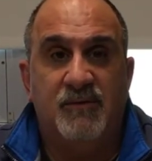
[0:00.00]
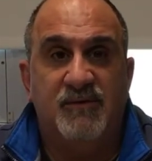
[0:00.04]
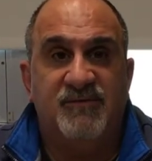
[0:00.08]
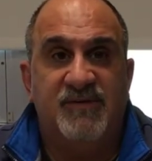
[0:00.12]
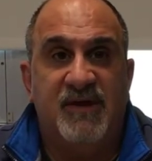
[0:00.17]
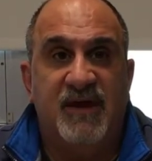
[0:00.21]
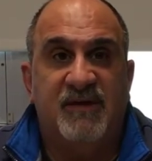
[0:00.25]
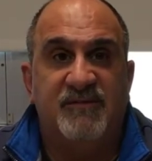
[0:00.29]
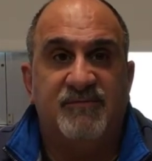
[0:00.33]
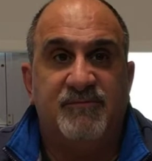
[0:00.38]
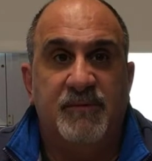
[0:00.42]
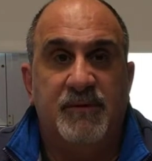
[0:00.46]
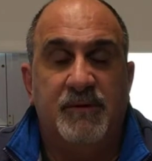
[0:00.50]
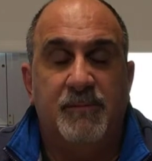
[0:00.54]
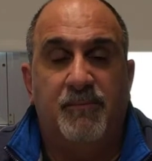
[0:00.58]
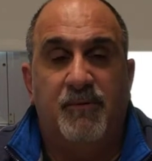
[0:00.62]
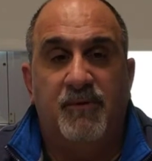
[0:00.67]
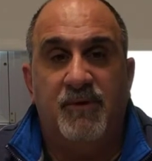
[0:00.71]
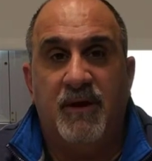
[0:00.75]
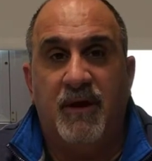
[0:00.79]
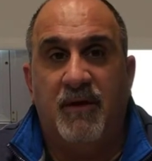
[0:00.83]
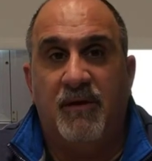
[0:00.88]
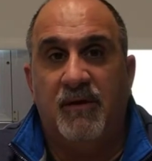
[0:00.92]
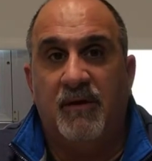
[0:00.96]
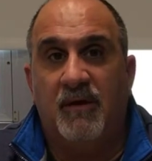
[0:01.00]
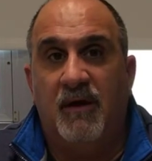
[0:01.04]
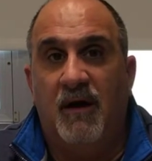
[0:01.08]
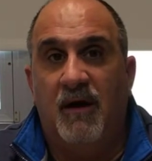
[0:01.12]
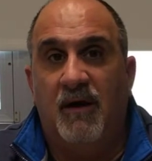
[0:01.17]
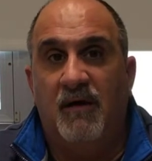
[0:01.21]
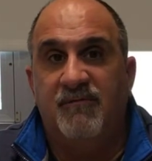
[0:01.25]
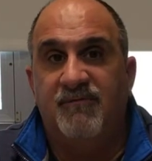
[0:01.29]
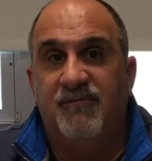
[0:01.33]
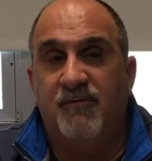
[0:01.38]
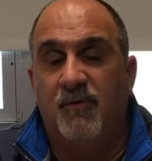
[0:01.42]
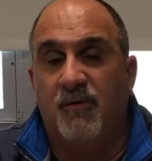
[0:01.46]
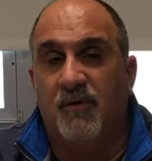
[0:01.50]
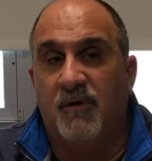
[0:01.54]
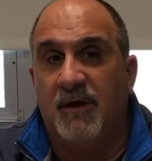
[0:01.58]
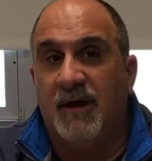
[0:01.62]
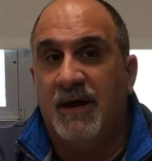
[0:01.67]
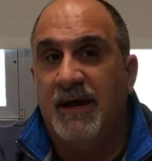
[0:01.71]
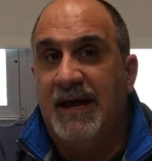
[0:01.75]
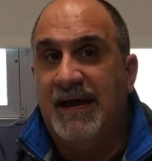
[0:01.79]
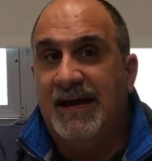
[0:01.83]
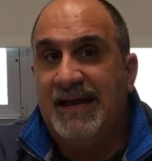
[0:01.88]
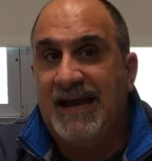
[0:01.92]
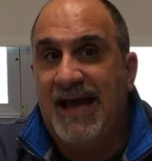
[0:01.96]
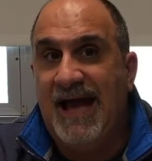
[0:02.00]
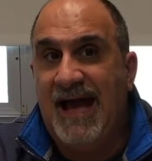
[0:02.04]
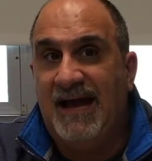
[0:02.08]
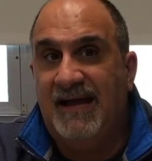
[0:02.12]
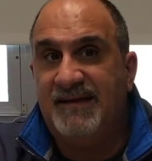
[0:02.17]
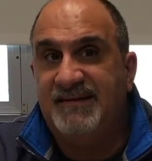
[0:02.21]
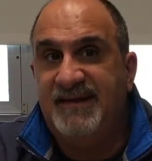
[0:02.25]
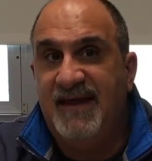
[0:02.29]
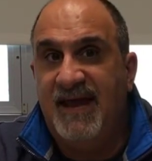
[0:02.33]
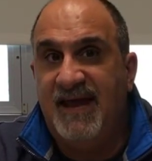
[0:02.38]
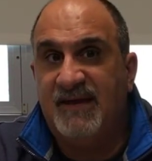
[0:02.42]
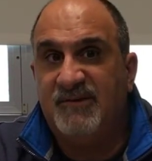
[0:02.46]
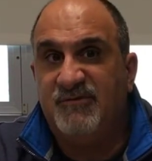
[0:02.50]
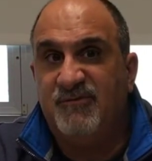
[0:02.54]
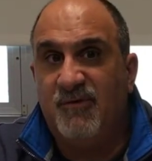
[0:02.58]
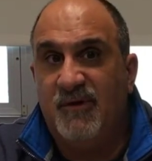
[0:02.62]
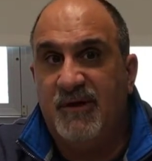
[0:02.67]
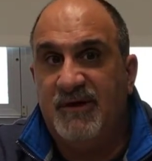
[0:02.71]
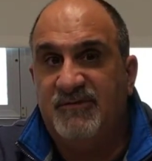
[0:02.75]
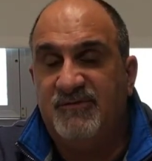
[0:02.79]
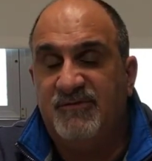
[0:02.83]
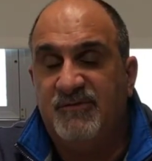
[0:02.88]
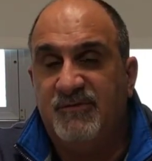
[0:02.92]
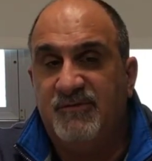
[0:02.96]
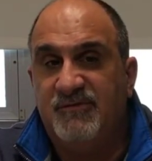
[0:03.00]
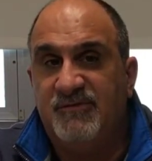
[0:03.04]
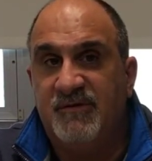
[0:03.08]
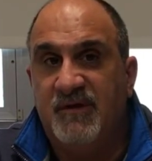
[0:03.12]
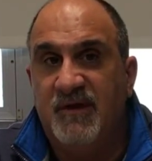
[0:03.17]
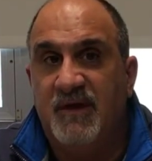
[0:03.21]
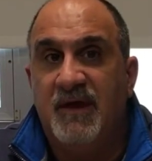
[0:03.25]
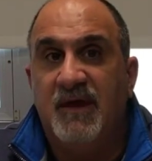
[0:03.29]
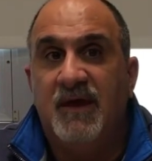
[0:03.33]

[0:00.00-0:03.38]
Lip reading: has asked me to put out a call for contact tracers.